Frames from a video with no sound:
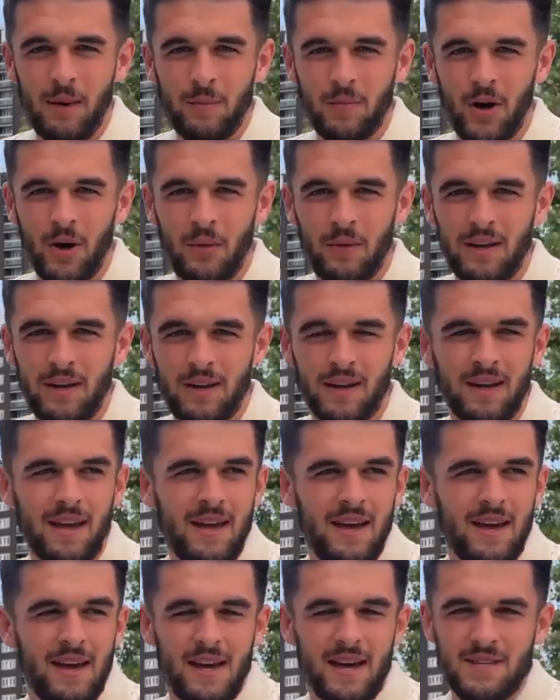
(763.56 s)
I'm going.
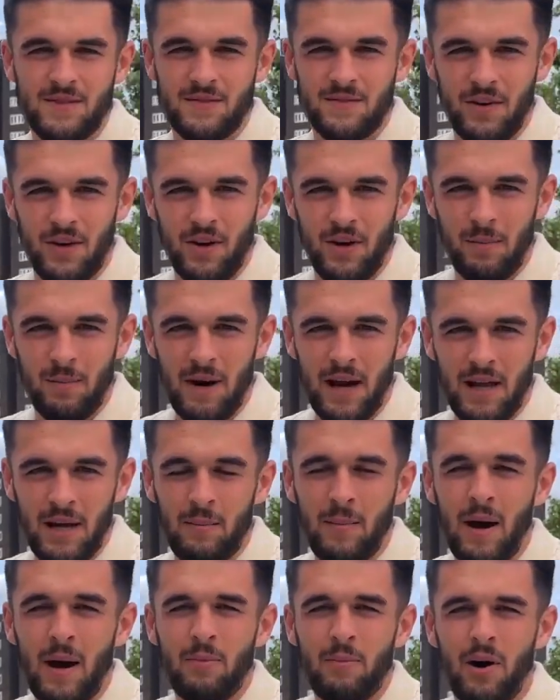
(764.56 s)
It's for mine
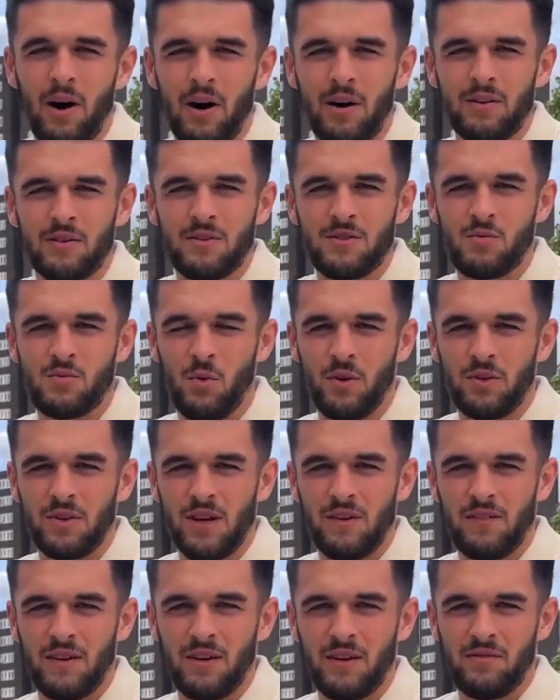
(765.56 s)
and my partner's
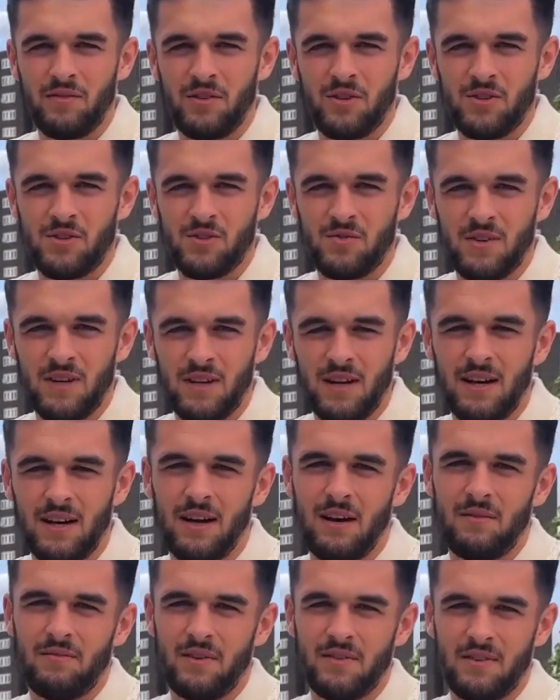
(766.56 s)
1-year anniversary, and
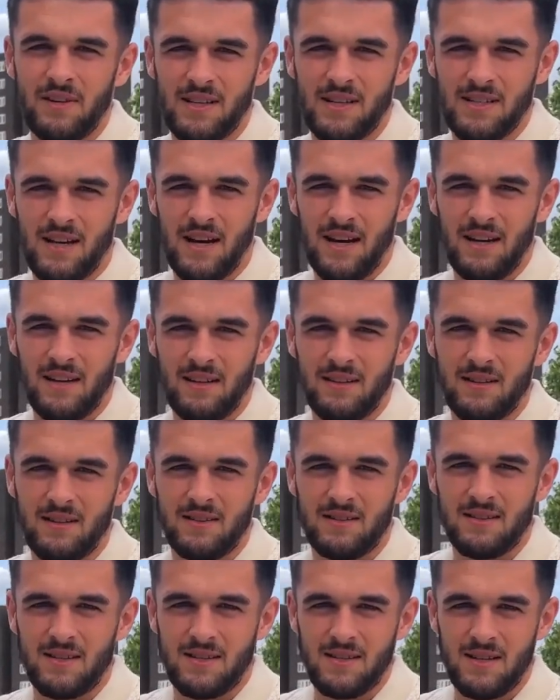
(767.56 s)
I'm very excited
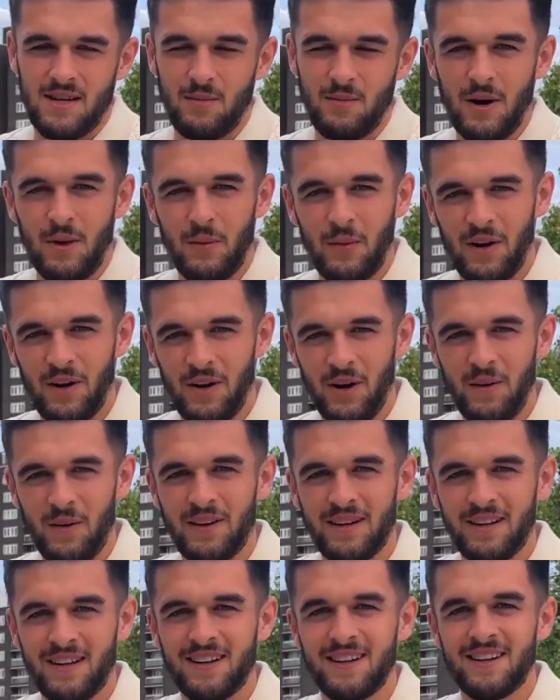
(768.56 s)
to see where we are
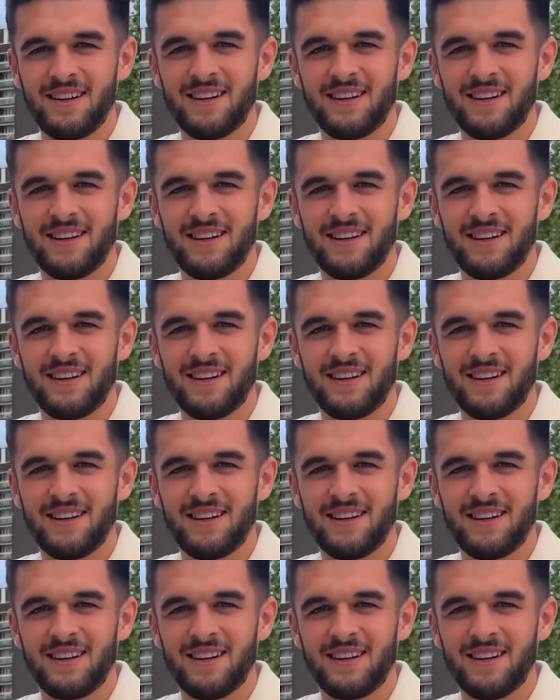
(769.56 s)
going.